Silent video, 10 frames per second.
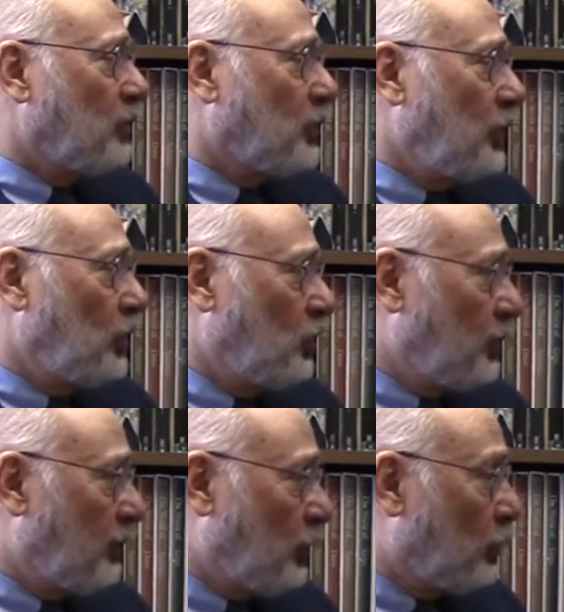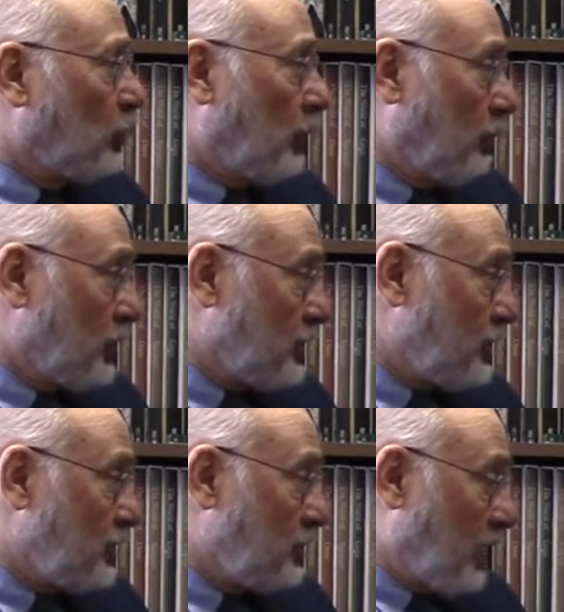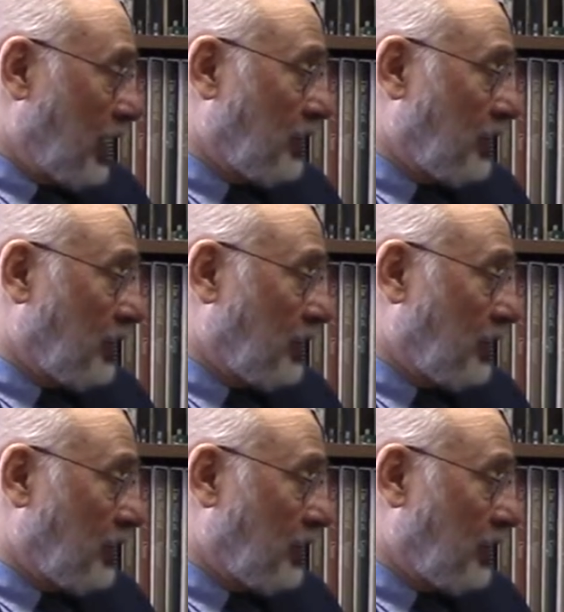between mm-hmm. two people who are doing business right.